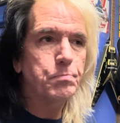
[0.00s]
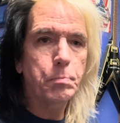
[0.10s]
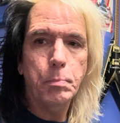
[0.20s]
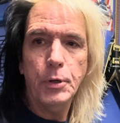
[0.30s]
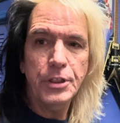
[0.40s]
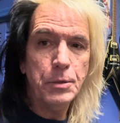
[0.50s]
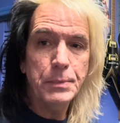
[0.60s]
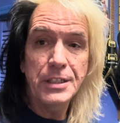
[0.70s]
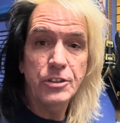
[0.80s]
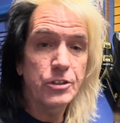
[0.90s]
put them
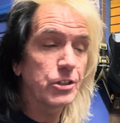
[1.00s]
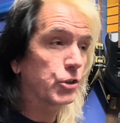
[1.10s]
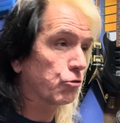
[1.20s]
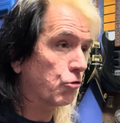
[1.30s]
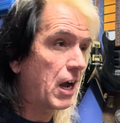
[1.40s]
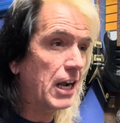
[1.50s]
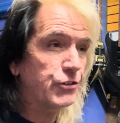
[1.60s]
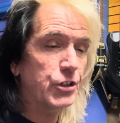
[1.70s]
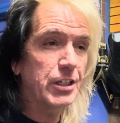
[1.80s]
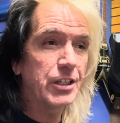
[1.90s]
in
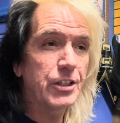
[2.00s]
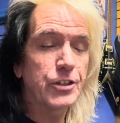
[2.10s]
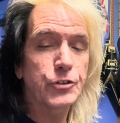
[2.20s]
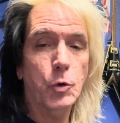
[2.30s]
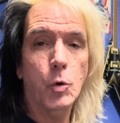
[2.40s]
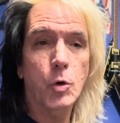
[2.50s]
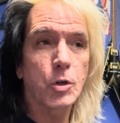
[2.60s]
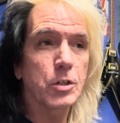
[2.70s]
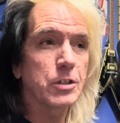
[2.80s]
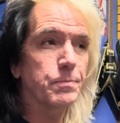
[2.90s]
garages
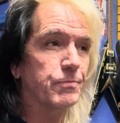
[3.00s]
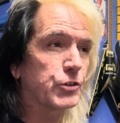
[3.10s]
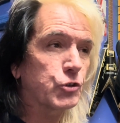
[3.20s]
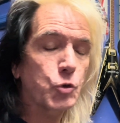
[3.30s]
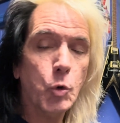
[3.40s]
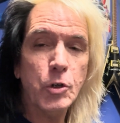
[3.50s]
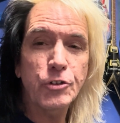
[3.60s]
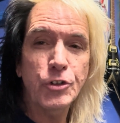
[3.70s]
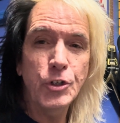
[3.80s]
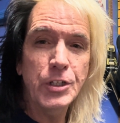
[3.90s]
or
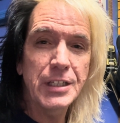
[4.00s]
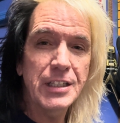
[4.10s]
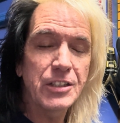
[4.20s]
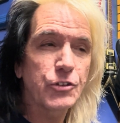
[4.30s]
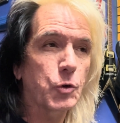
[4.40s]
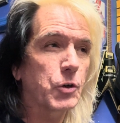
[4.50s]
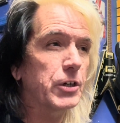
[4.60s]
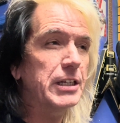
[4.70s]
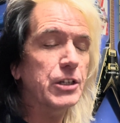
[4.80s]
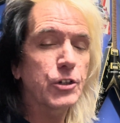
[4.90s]
storage units or
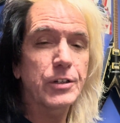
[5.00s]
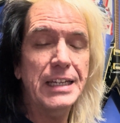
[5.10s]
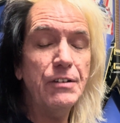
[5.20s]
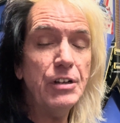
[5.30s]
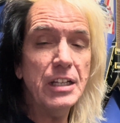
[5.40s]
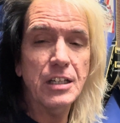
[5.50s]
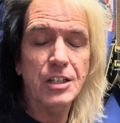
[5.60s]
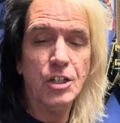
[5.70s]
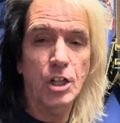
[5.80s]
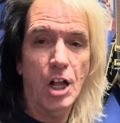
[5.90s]
even in a
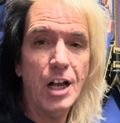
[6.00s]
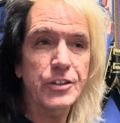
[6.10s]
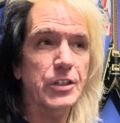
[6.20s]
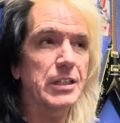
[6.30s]
closet,